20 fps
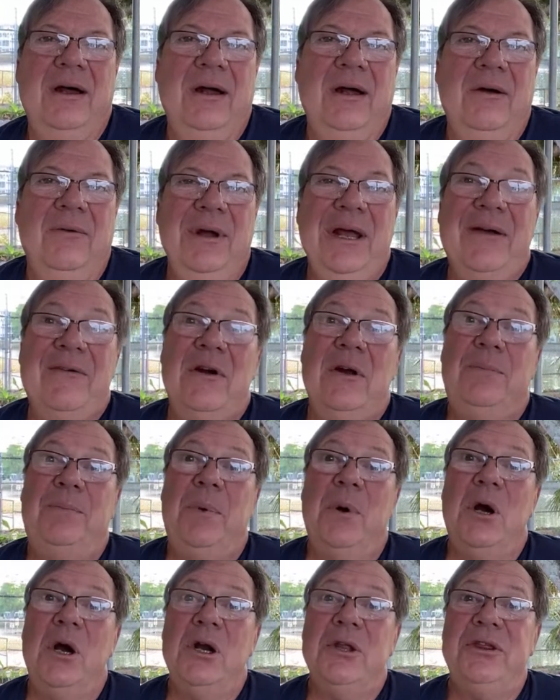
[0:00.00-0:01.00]
we have a
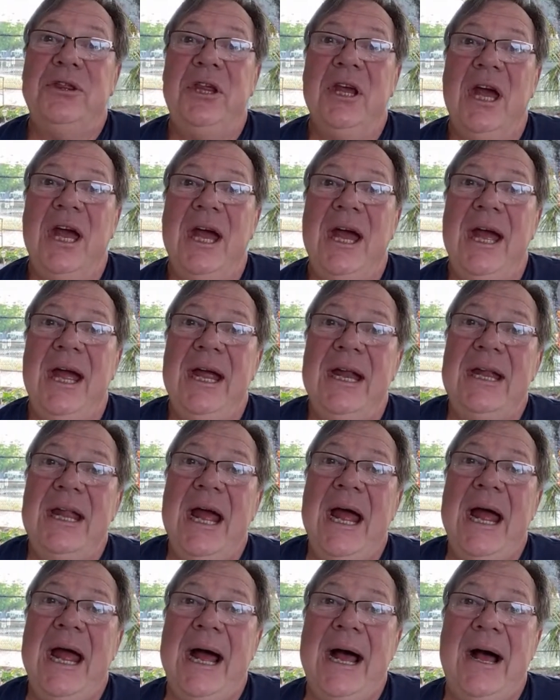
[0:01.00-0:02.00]
birthday in the
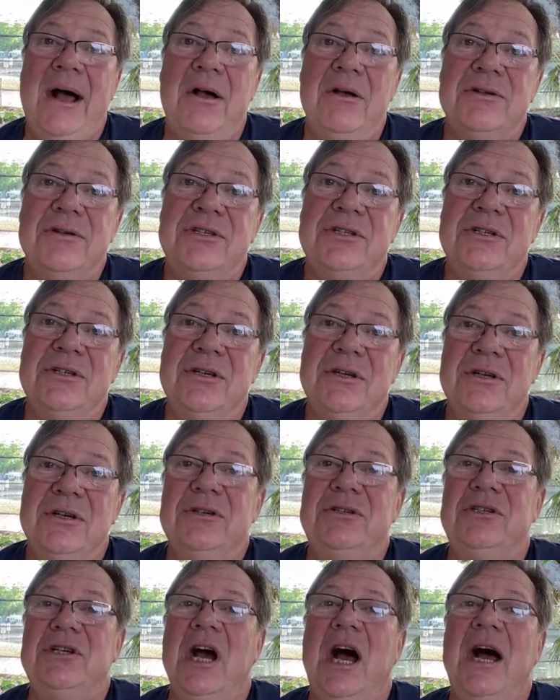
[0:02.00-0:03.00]
house.
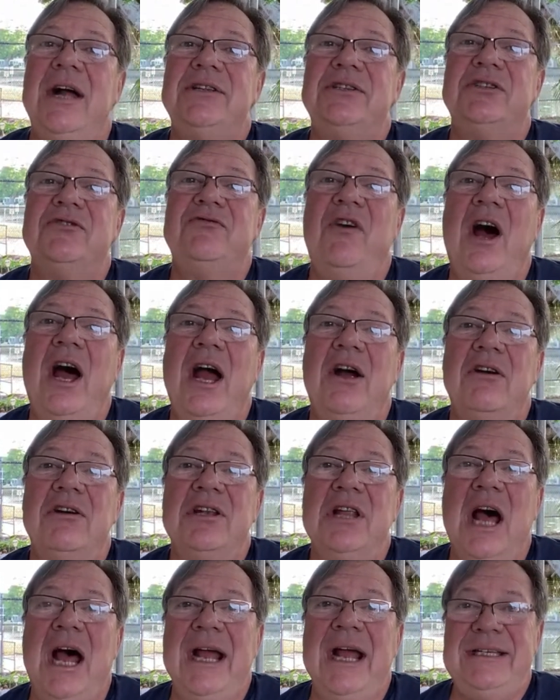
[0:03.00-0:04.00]
Shots Fired
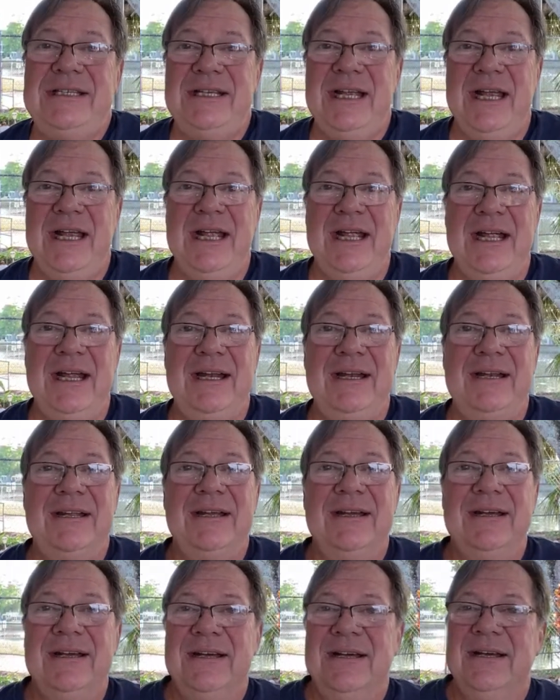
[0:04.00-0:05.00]
19.
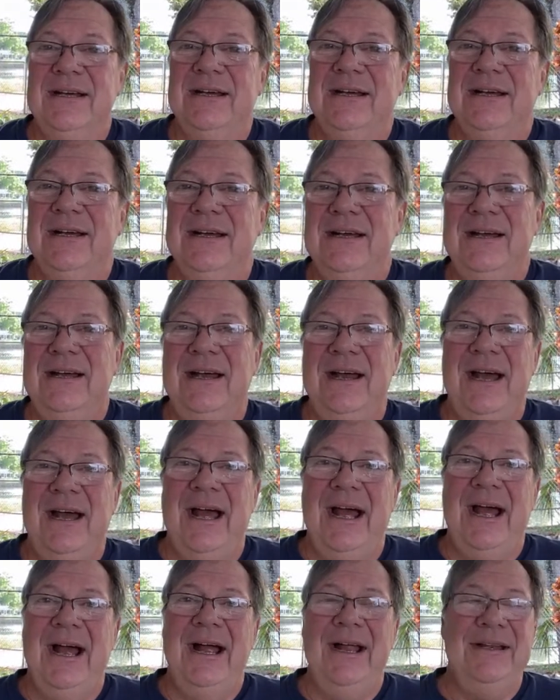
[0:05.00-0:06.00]

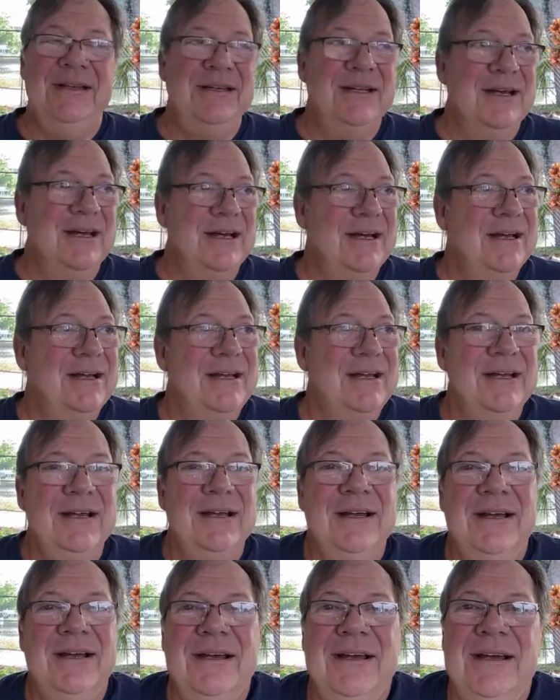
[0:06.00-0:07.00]
And
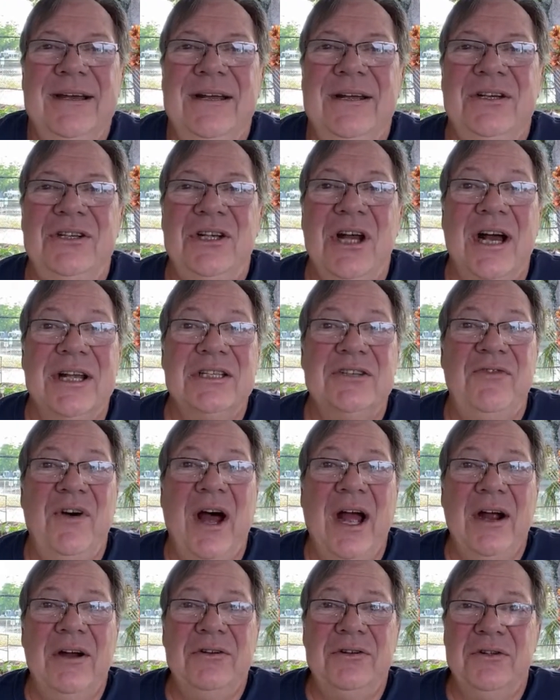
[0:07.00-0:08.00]
Shots
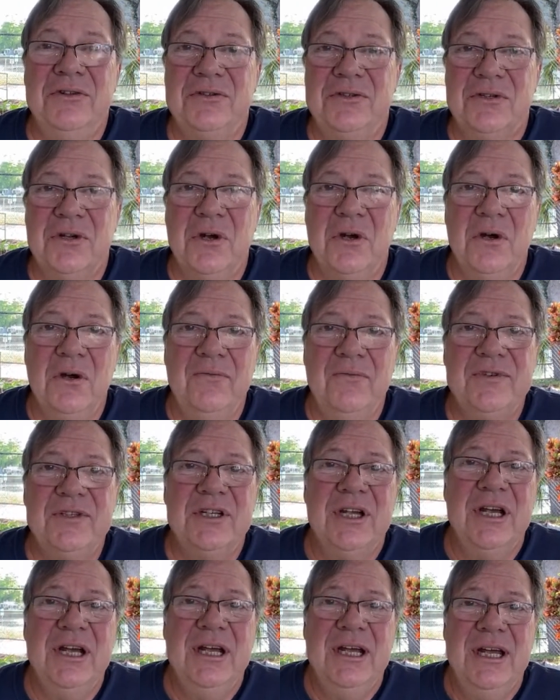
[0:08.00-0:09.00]
Fired deserves
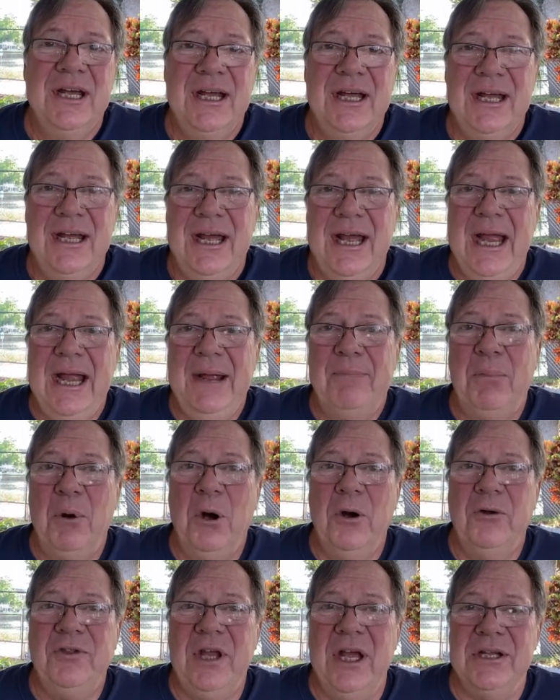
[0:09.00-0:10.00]
a
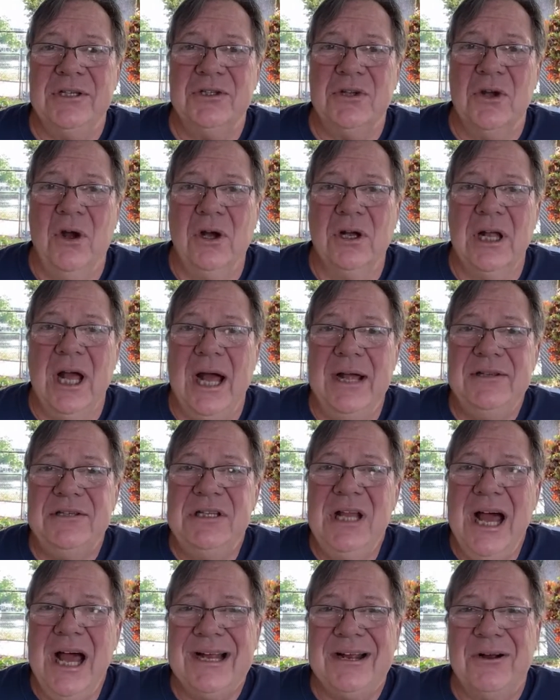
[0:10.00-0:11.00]
birthday song. Now, it's
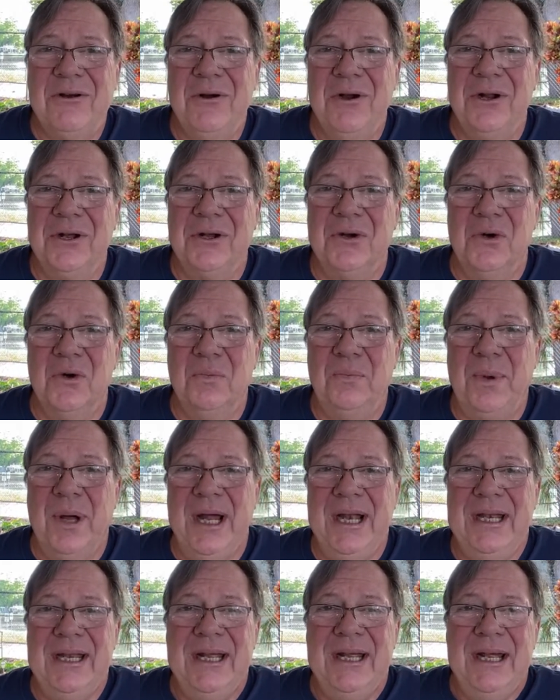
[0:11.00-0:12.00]
not critical, but
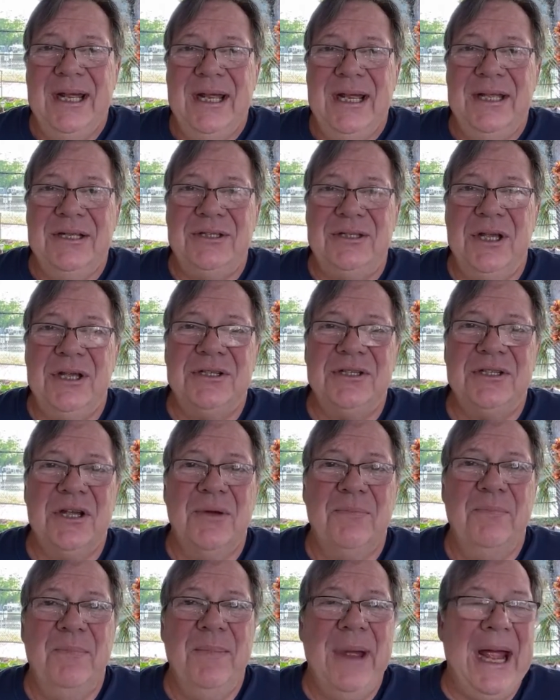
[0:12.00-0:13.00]
is this a
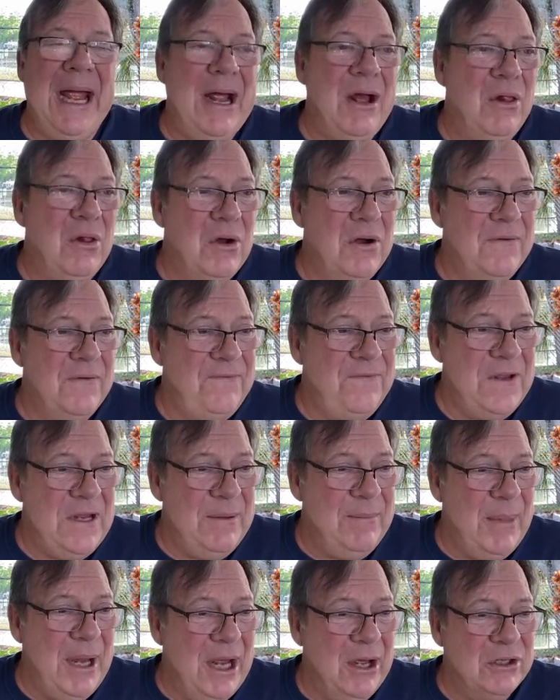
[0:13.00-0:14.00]
male or a
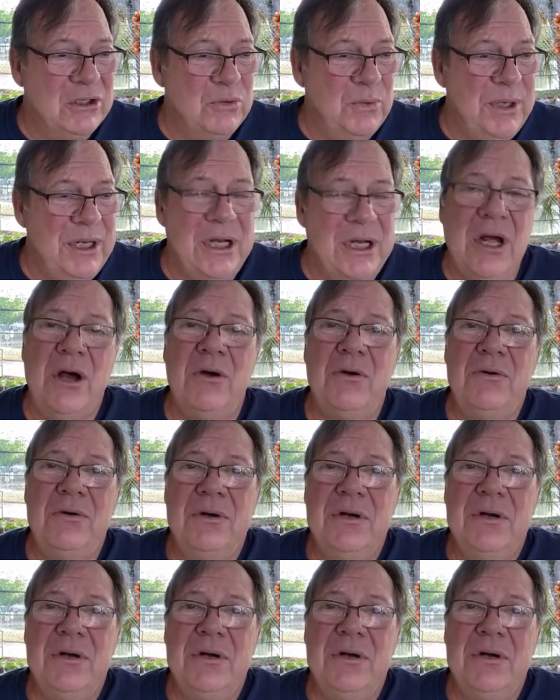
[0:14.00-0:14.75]
female? Do we know?